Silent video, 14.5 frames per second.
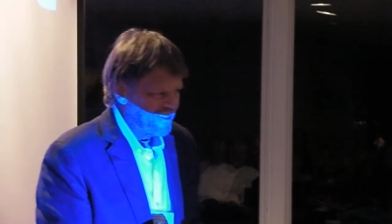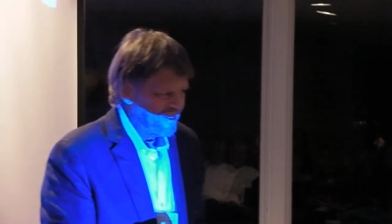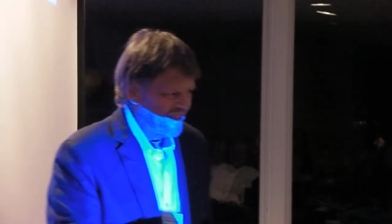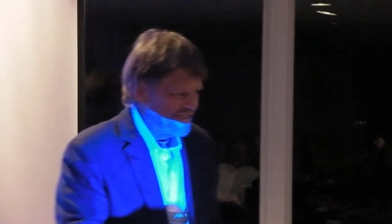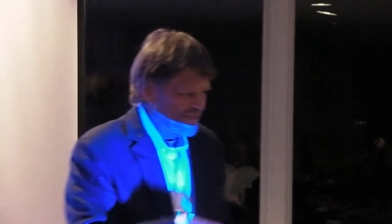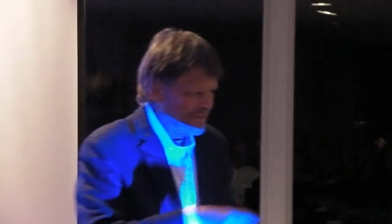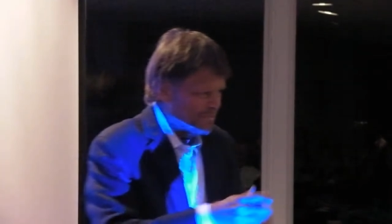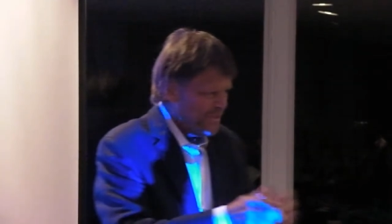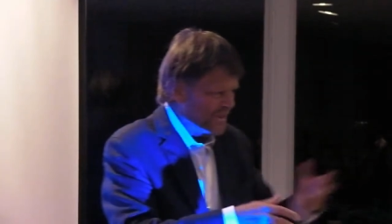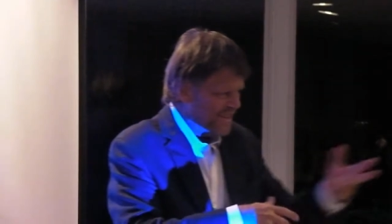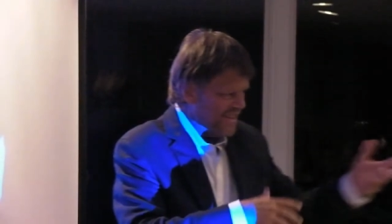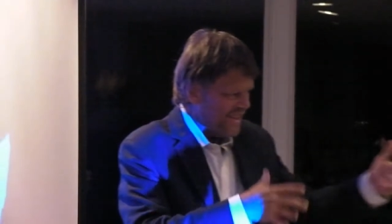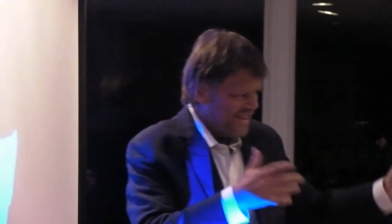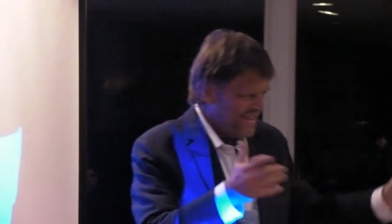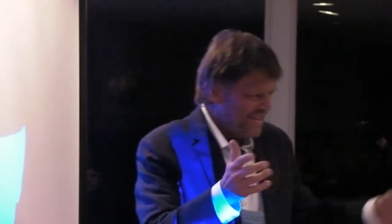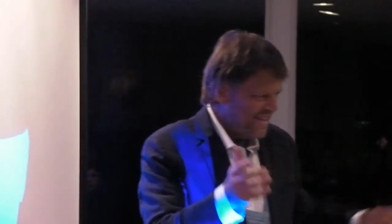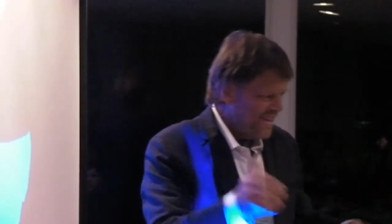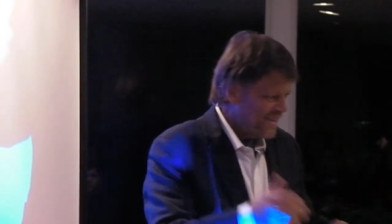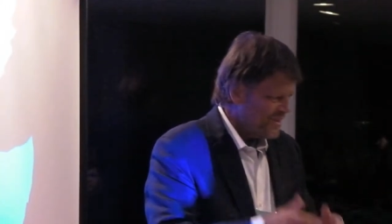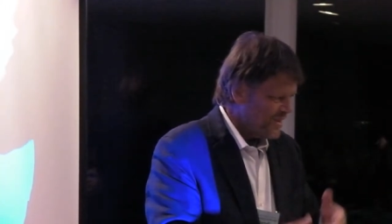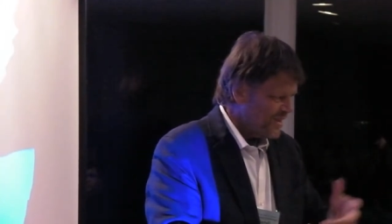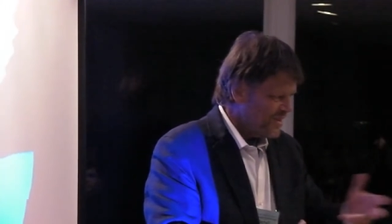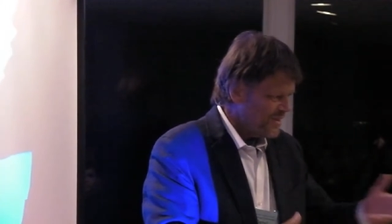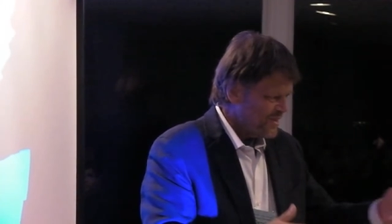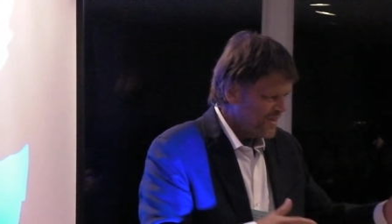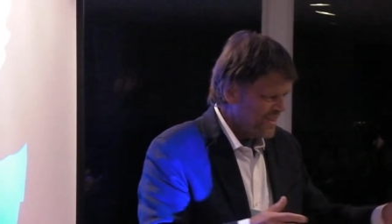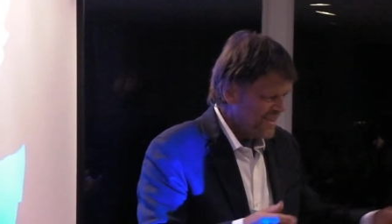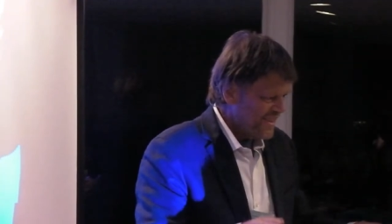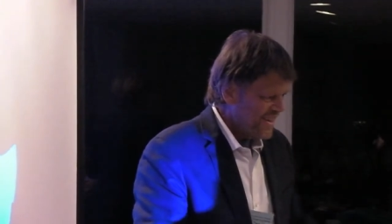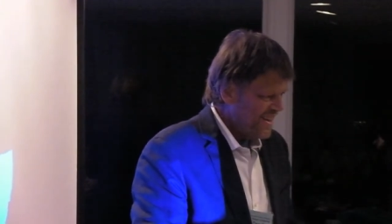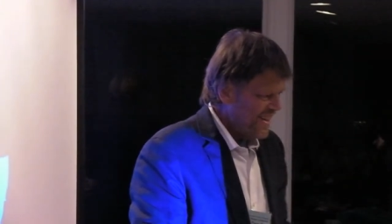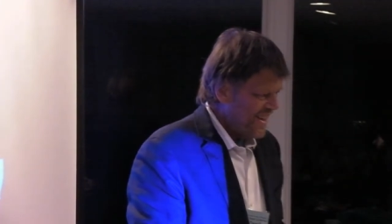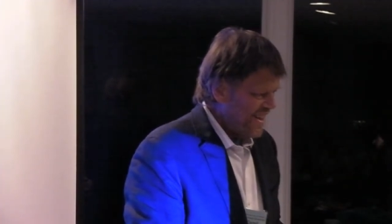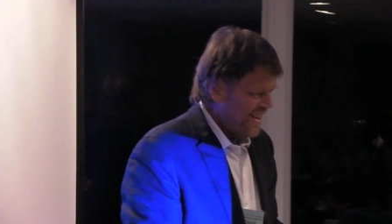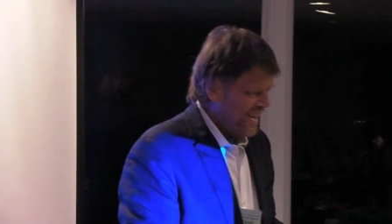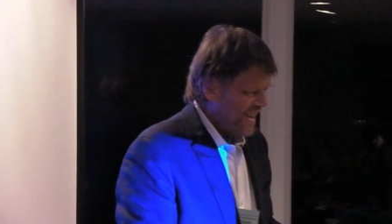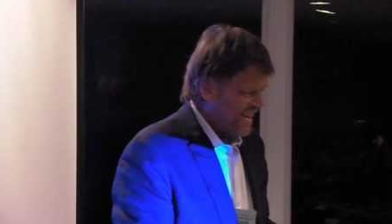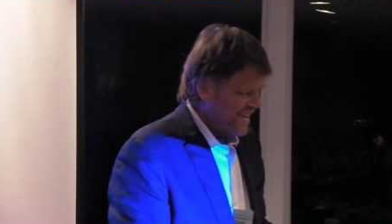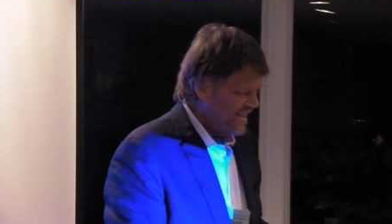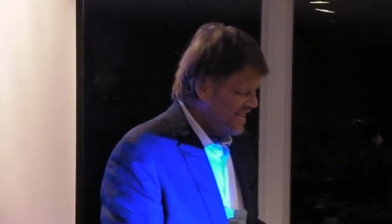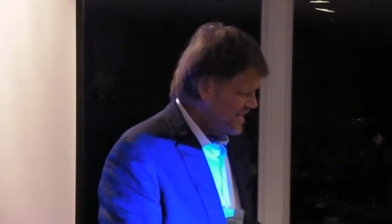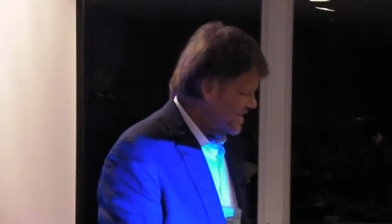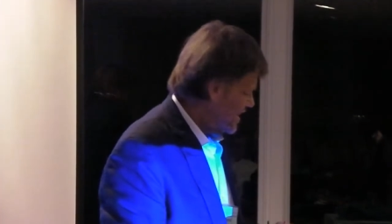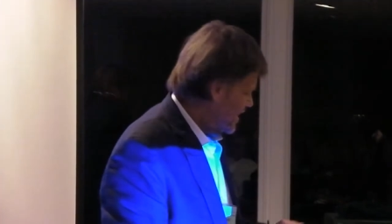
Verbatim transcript: was out speaking on the national circuit on this